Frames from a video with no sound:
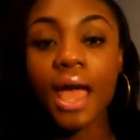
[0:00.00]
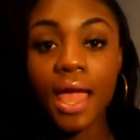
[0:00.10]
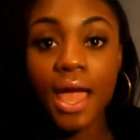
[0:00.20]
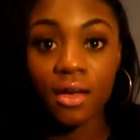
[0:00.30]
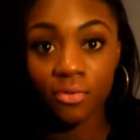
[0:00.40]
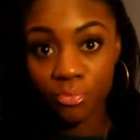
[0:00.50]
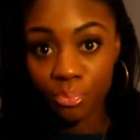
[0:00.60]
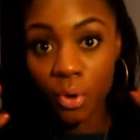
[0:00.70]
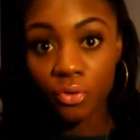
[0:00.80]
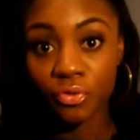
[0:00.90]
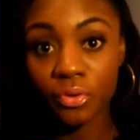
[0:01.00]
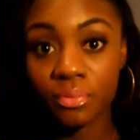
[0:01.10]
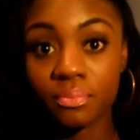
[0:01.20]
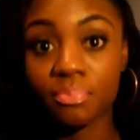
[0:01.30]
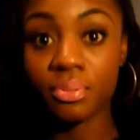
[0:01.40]
I have both
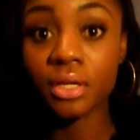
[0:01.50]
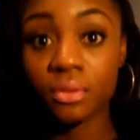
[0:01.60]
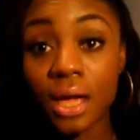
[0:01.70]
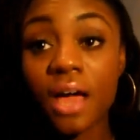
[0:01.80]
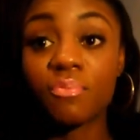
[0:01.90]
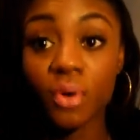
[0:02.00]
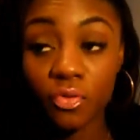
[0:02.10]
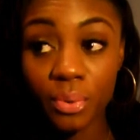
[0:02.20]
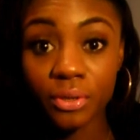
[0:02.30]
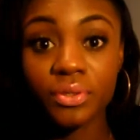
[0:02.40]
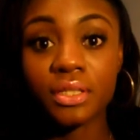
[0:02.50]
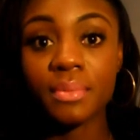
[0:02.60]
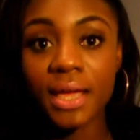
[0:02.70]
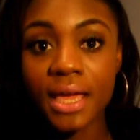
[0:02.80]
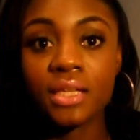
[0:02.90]
bundles in
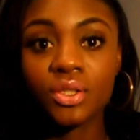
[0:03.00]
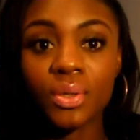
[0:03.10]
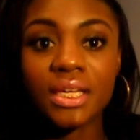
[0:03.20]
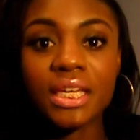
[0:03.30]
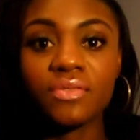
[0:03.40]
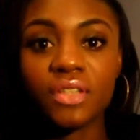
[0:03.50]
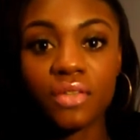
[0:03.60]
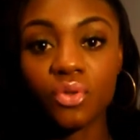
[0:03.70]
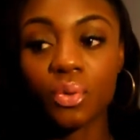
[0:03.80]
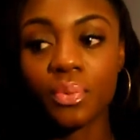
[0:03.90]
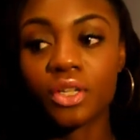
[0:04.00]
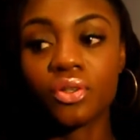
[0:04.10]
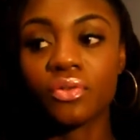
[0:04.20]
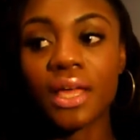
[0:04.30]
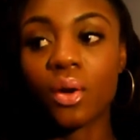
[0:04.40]
my head, so I can't even give you a
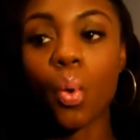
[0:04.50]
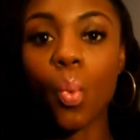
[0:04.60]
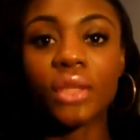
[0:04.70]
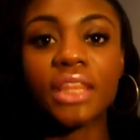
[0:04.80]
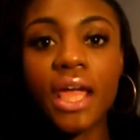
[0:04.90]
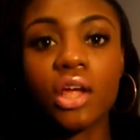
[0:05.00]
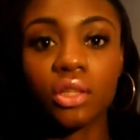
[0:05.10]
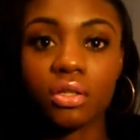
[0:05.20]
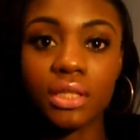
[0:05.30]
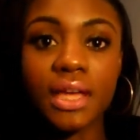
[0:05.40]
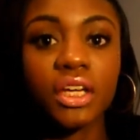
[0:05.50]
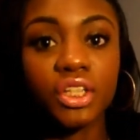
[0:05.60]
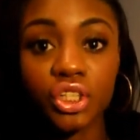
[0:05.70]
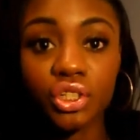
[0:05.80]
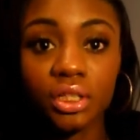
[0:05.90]
picture of like what the hair looks like
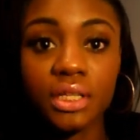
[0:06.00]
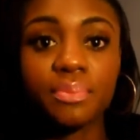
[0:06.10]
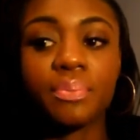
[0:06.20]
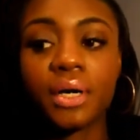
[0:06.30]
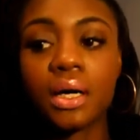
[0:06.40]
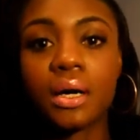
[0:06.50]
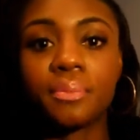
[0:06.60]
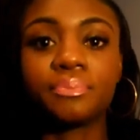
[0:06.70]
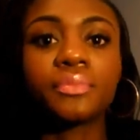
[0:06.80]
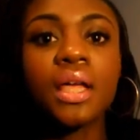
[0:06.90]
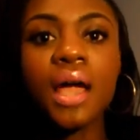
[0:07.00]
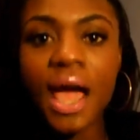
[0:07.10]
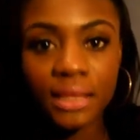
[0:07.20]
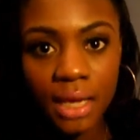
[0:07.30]
initially. But I